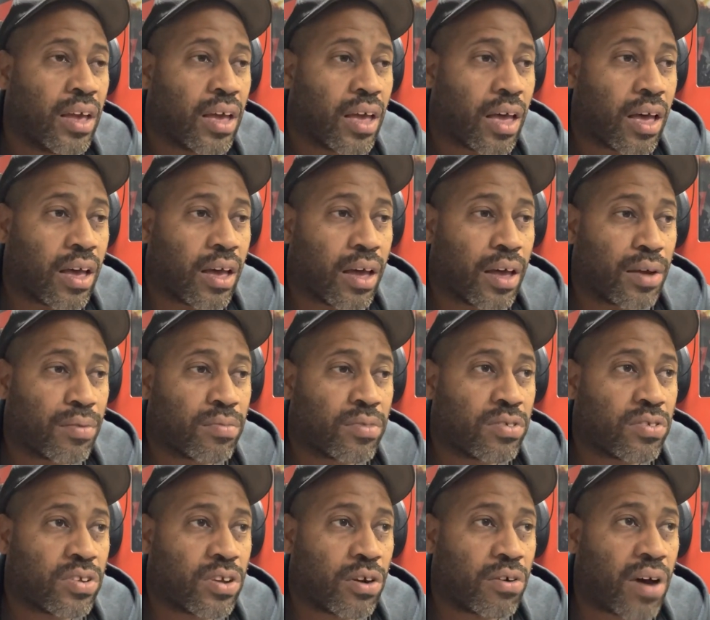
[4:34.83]
Um,
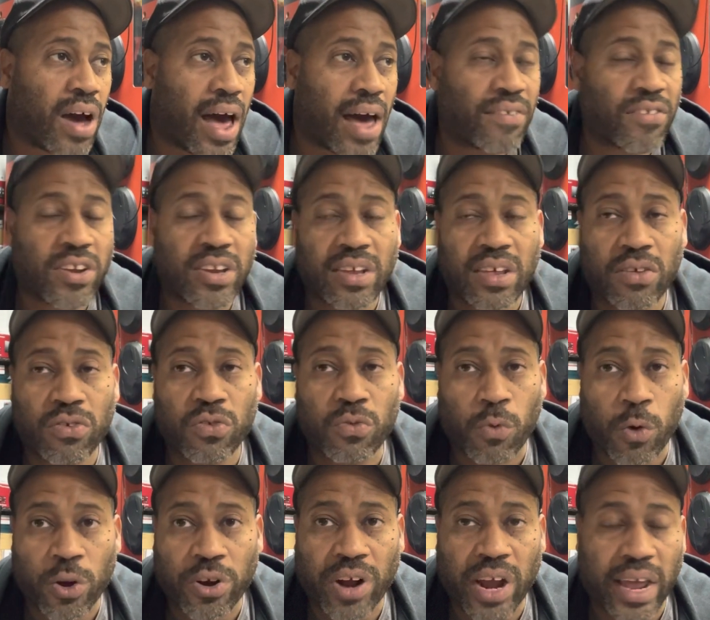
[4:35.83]
so obviously there was
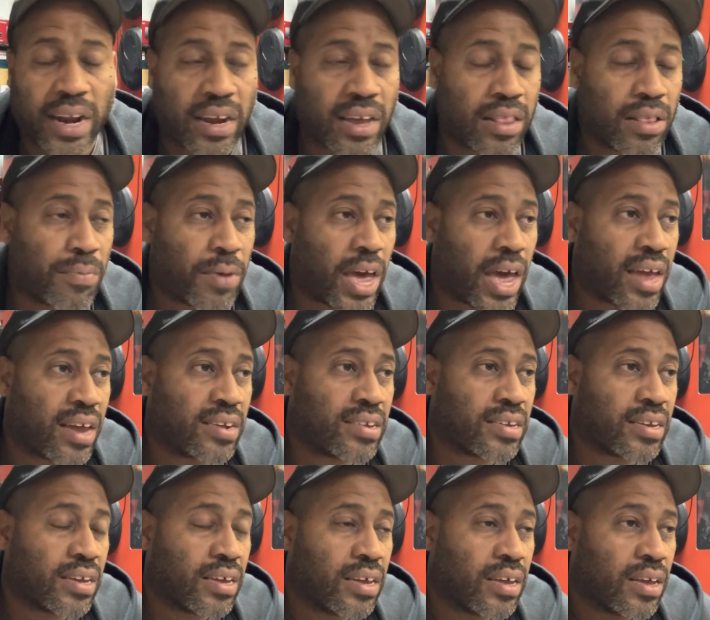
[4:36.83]
water getting in the
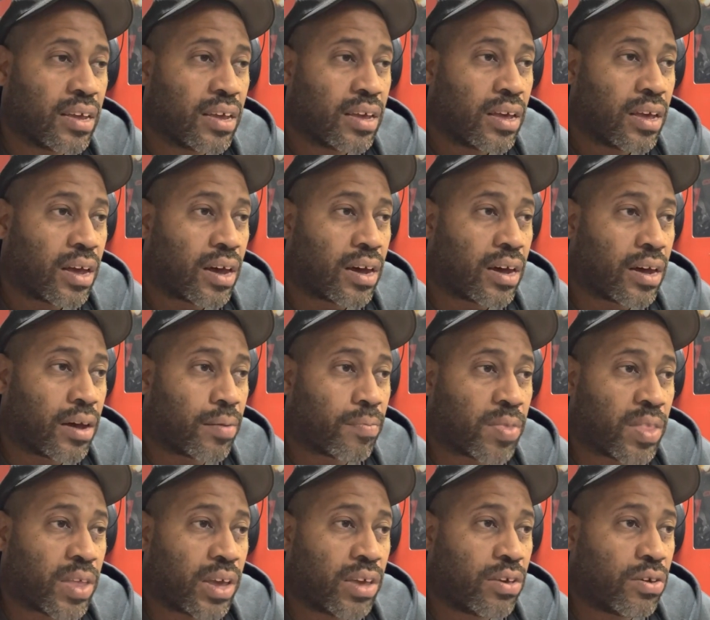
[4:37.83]
bags. Um,
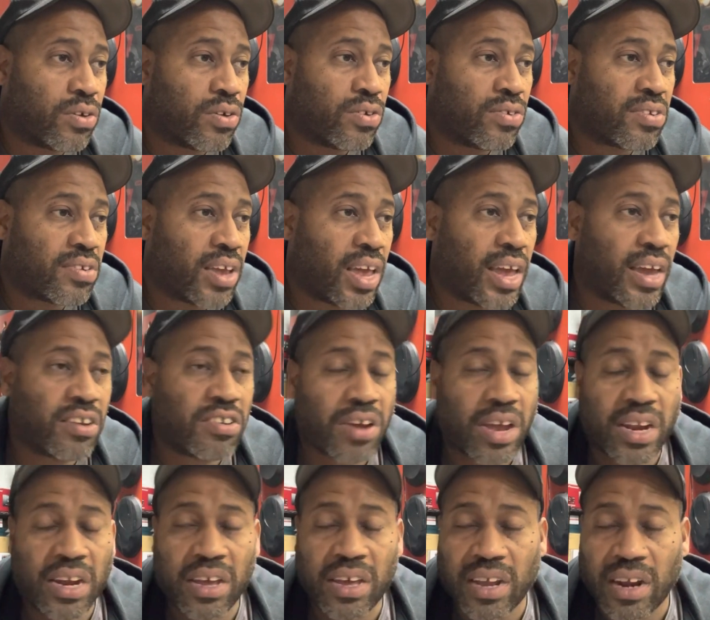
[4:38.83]
they used
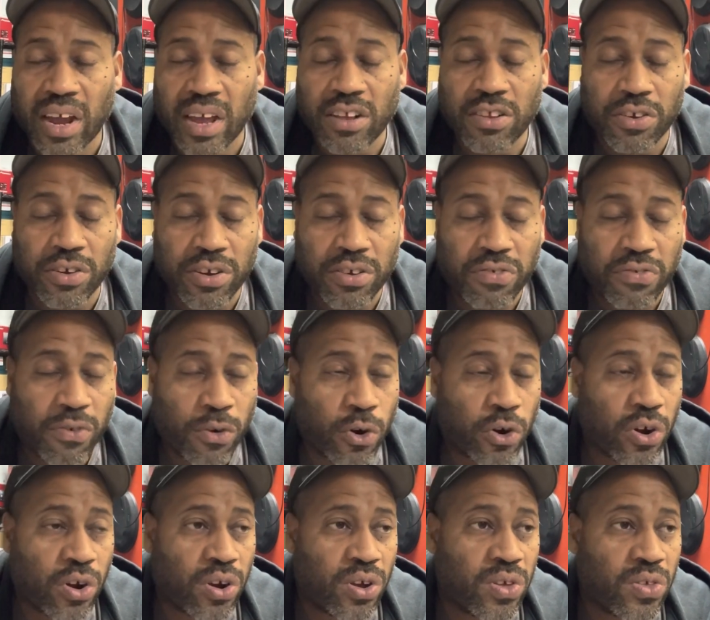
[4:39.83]
HID connectors
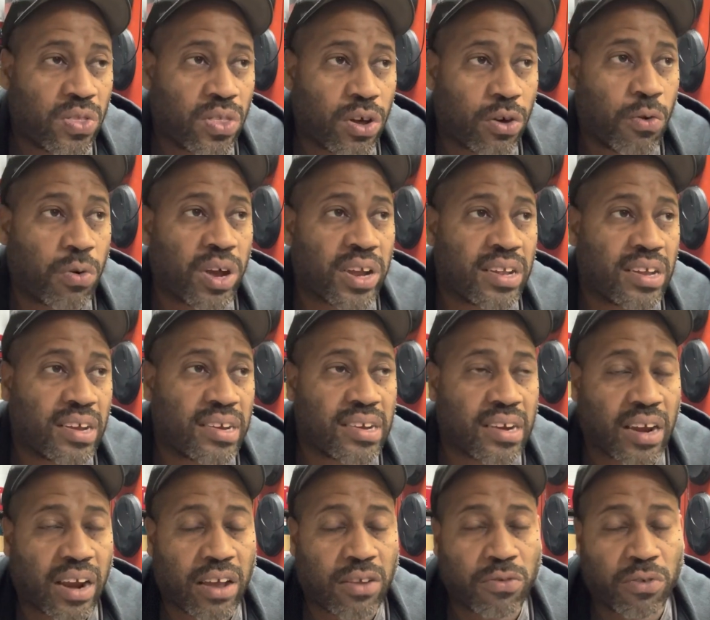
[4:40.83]
for the quick
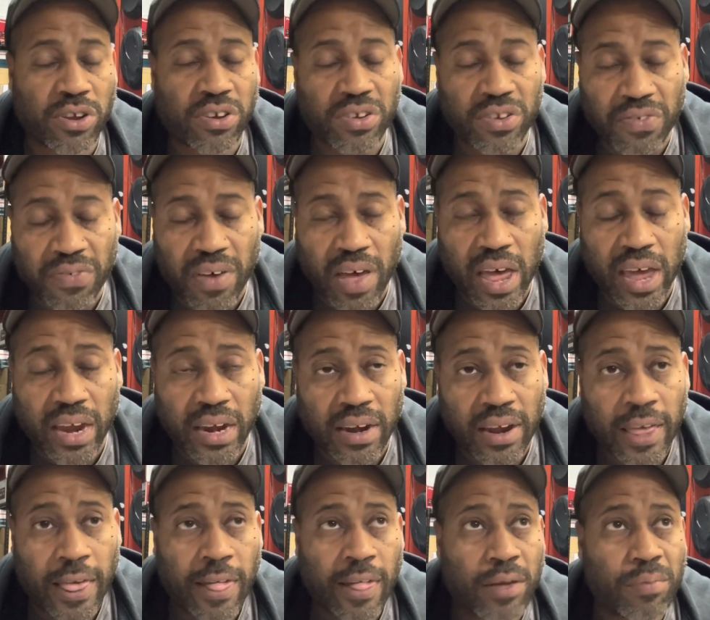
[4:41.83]
disconnect, which is fine,
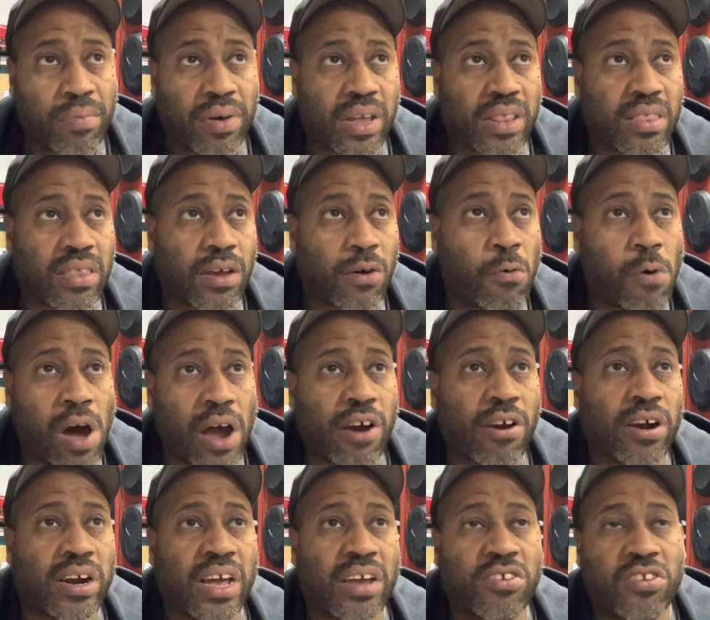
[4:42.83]
but the wire
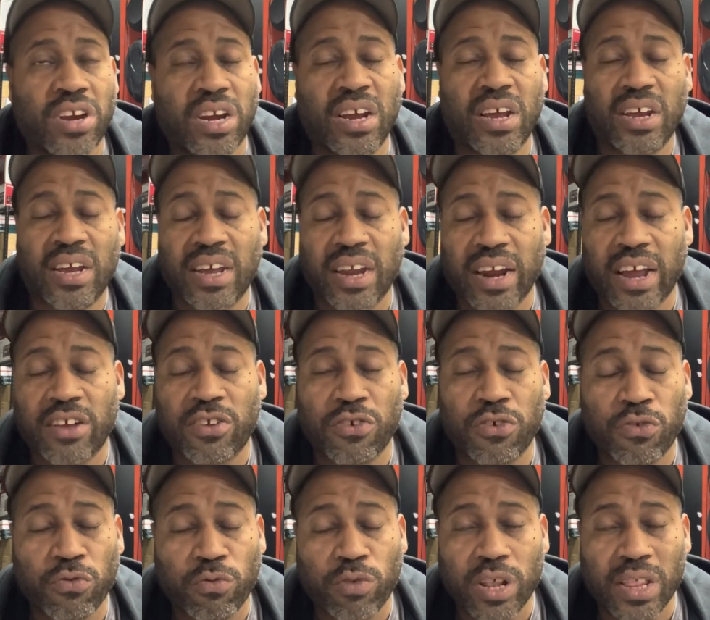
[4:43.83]
on HID
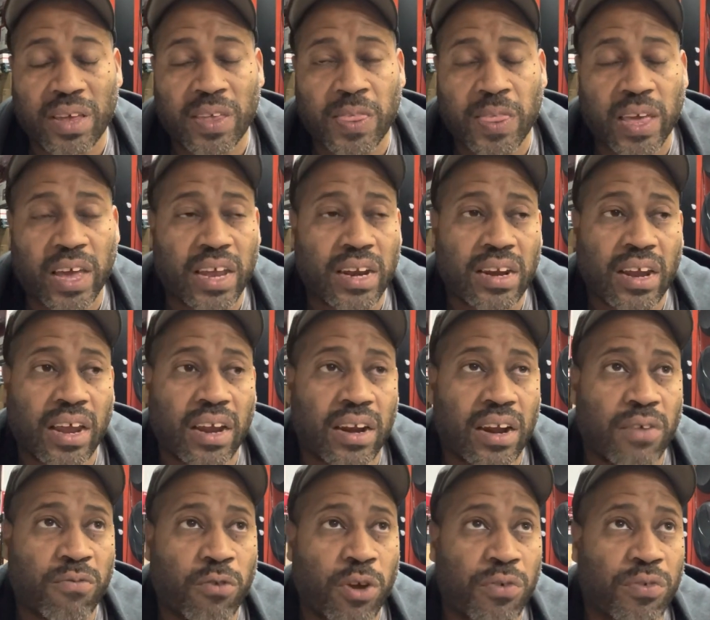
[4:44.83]
connectors really thin, and
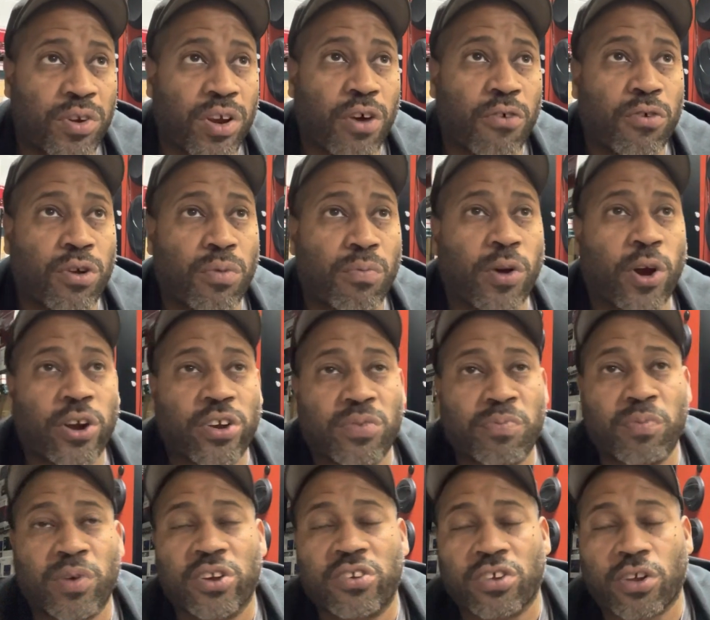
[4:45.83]
then we would go with a
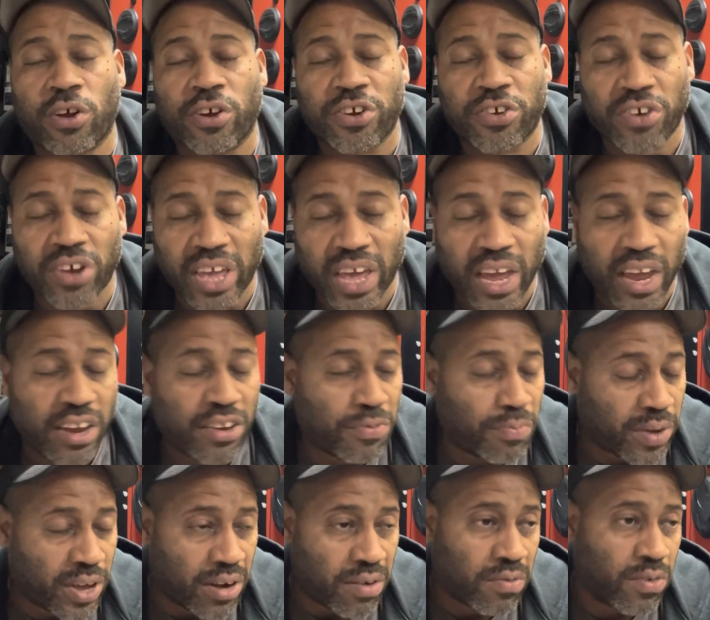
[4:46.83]
much larger gauge,
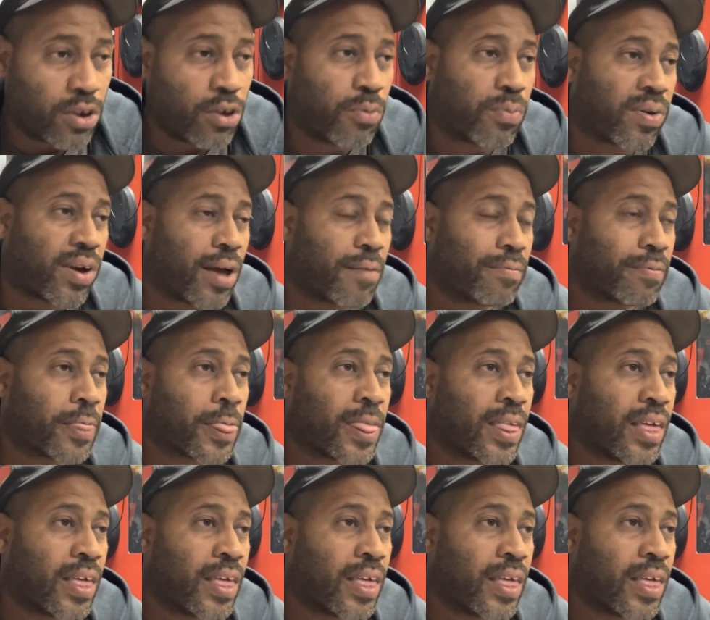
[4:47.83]
but no problem.